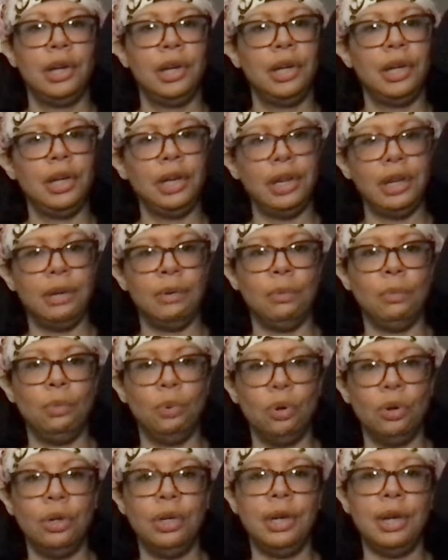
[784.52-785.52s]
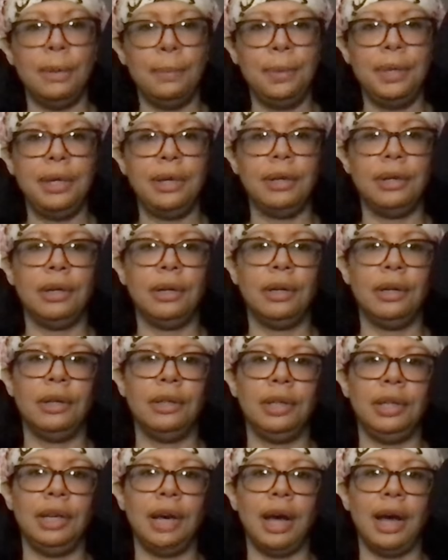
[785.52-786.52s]
it would
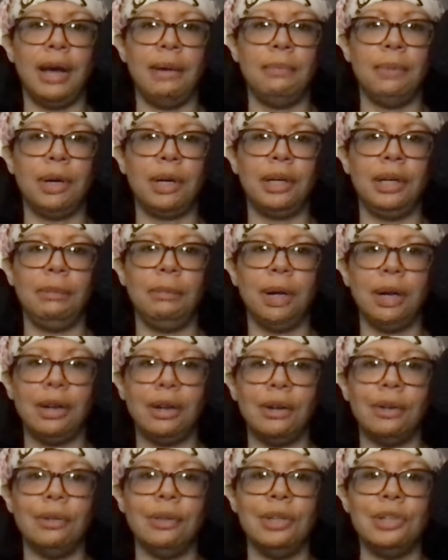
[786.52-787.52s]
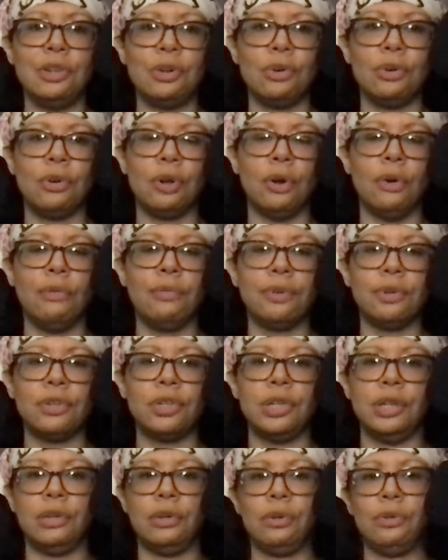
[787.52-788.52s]
appear the high muckety-muck lizard
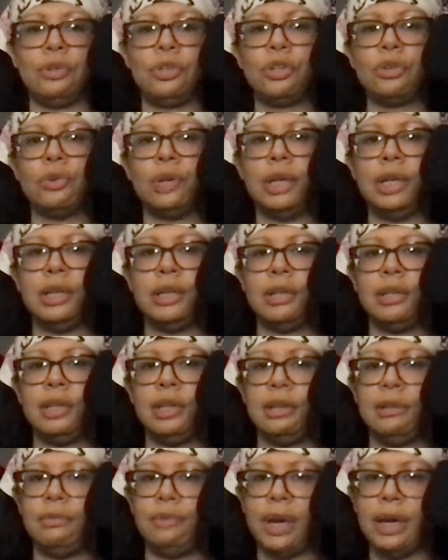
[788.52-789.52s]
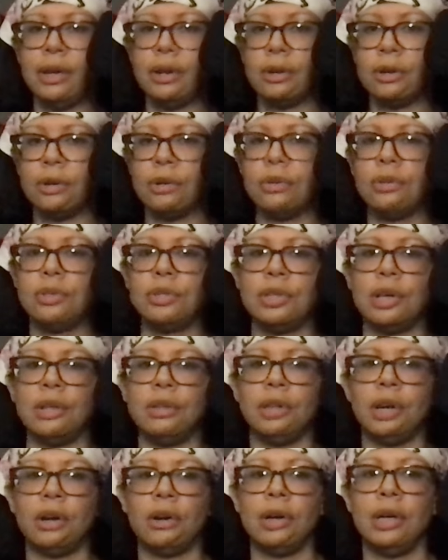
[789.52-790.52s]
overseers treat the invaders
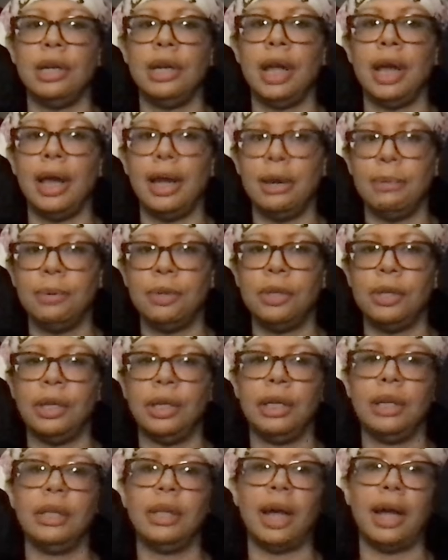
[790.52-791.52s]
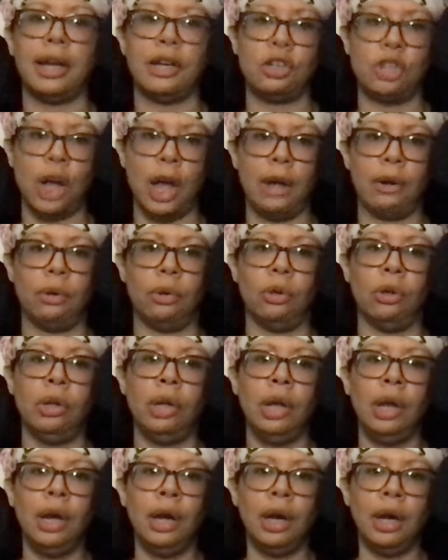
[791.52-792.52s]
they're enabling like
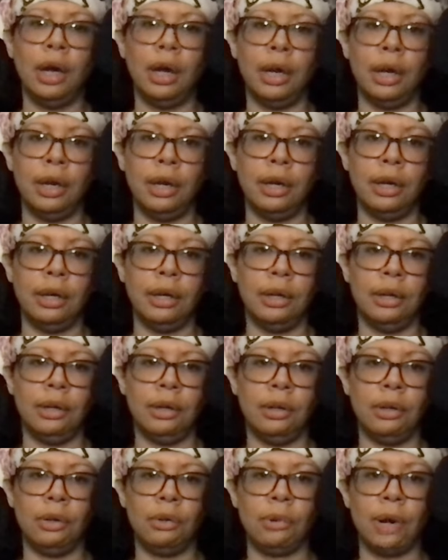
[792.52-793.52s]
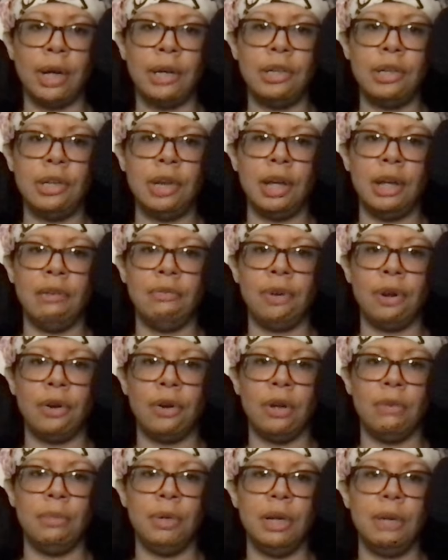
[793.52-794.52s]
chattel, granted a
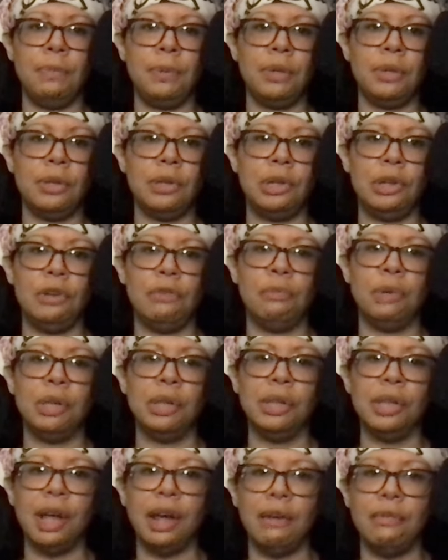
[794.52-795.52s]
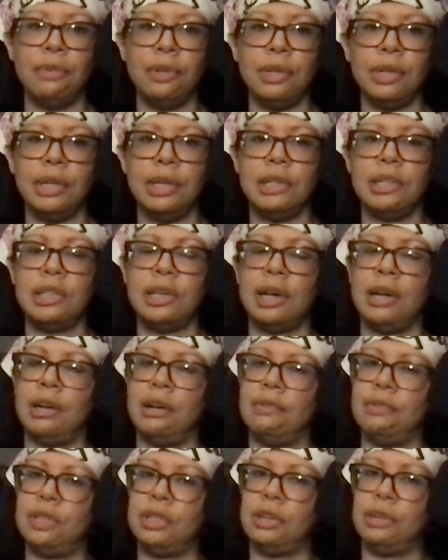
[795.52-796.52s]
very manipulative, malevolent set
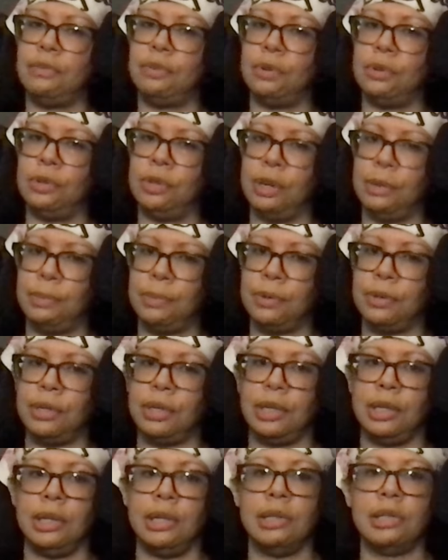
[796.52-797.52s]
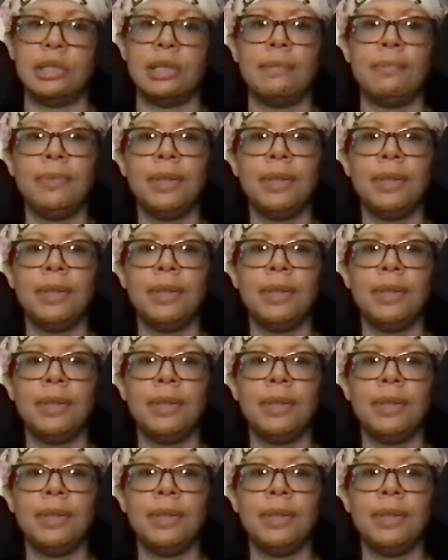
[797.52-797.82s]
of civil liberties.